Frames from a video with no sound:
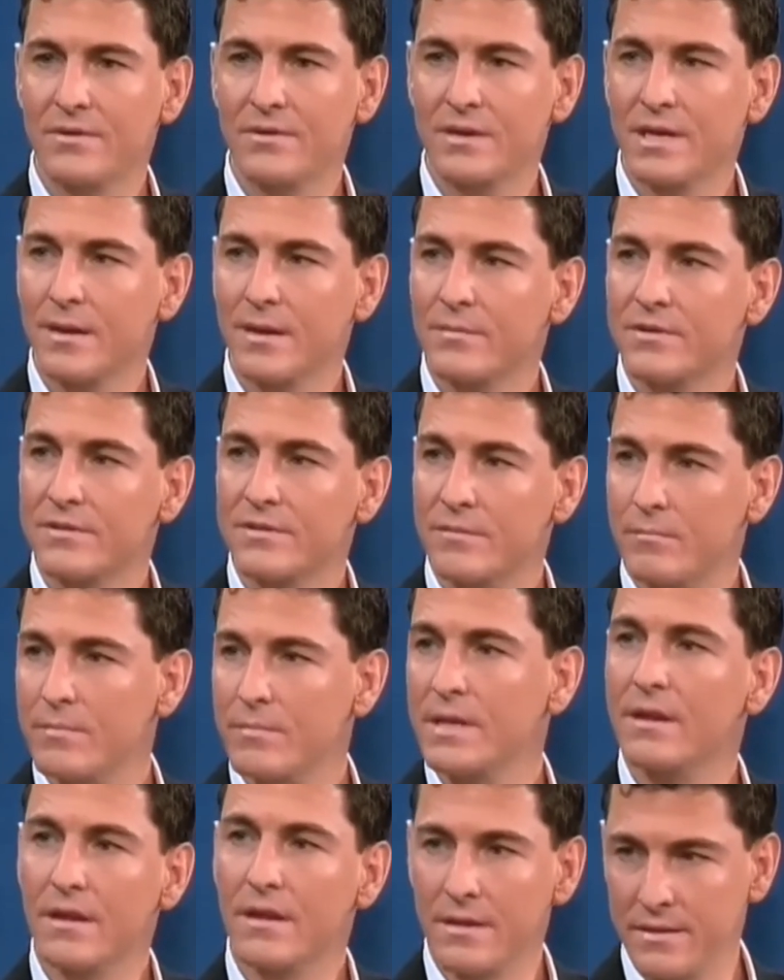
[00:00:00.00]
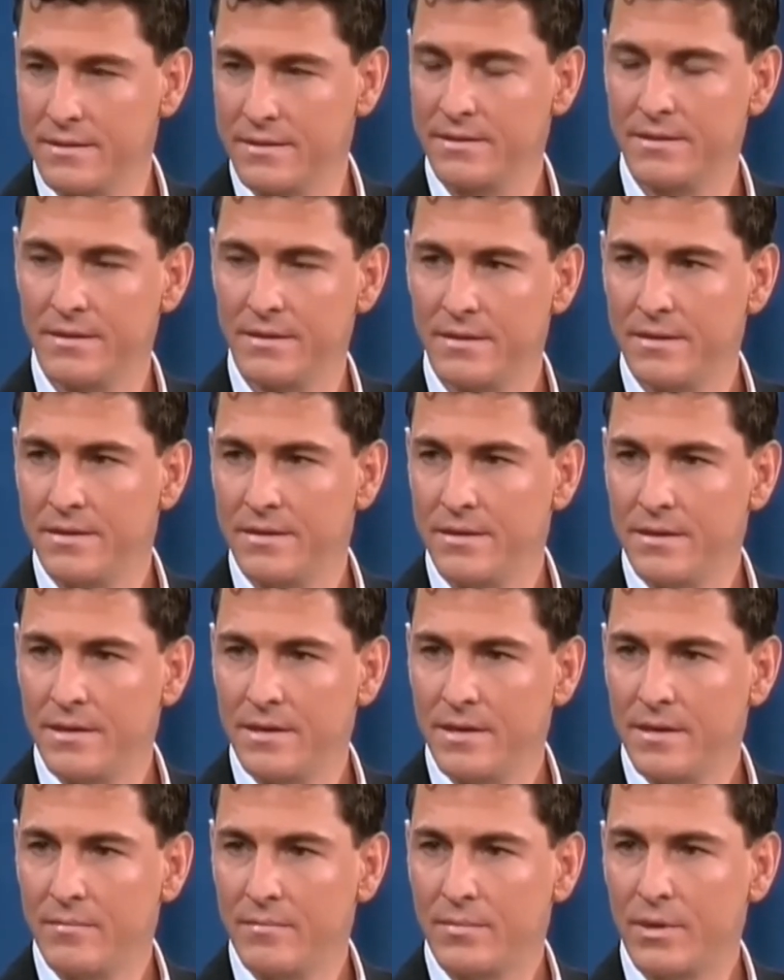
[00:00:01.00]
even come to the middle.
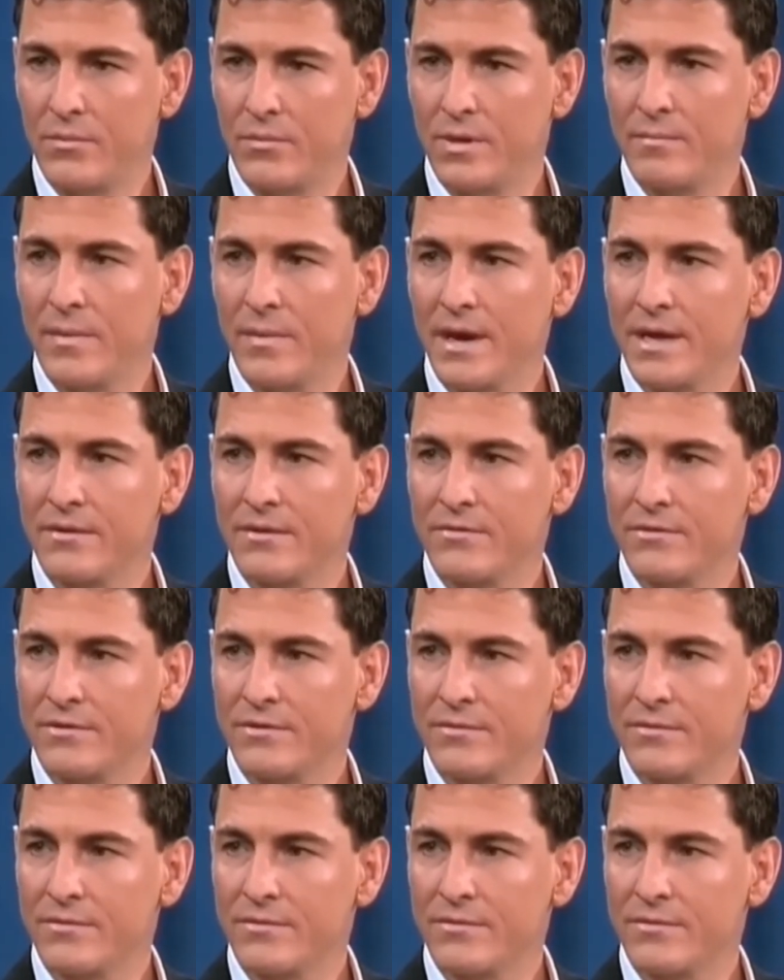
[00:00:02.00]
But we might have